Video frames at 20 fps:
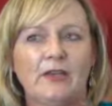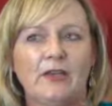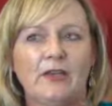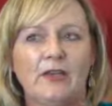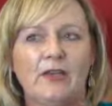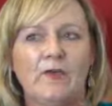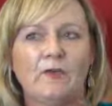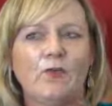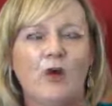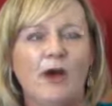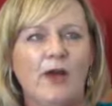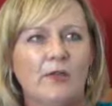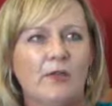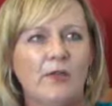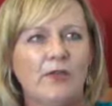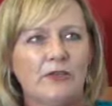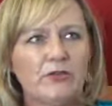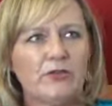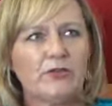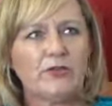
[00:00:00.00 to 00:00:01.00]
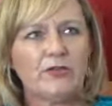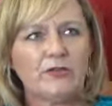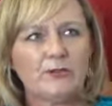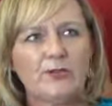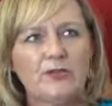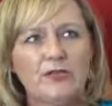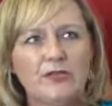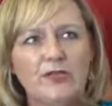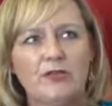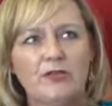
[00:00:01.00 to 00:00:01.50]
you know, why we do this
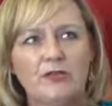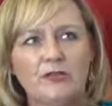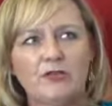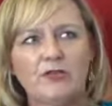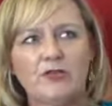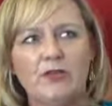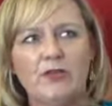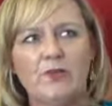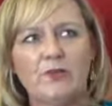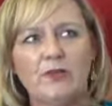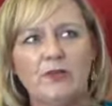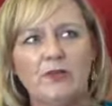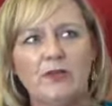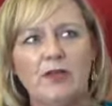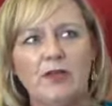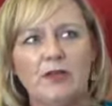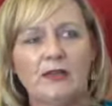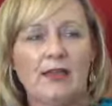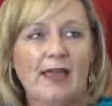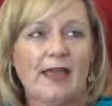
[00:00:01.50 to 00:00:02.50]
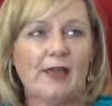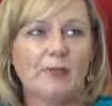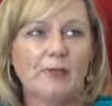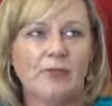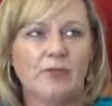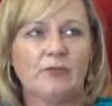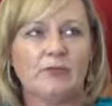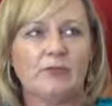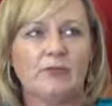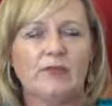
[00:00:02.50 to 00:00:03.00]
particular job and how
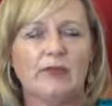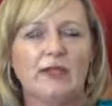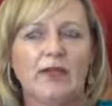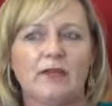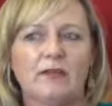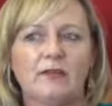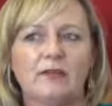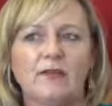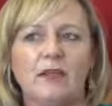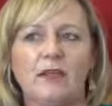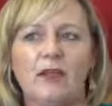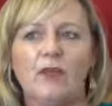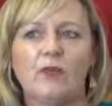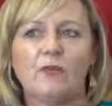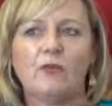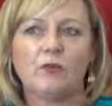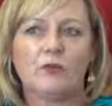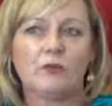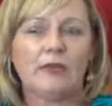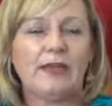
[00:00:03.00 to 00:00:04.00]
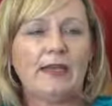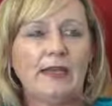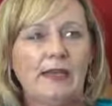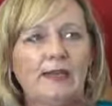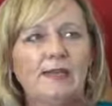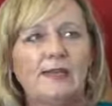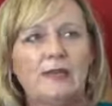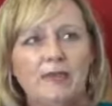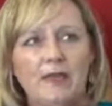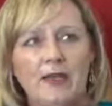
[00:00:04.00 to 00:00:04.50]
we do it and what we
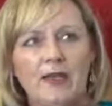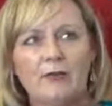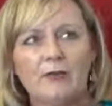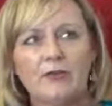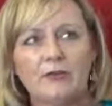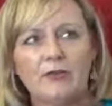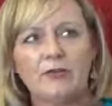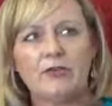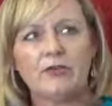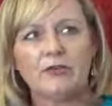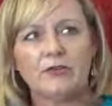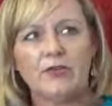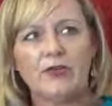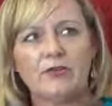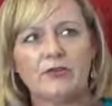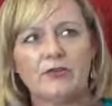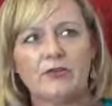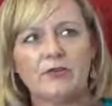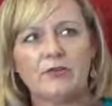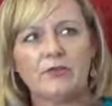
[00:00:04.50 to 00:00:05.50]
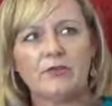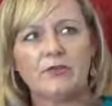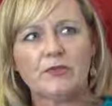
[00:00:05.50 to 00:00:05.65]
need to be able to do that job.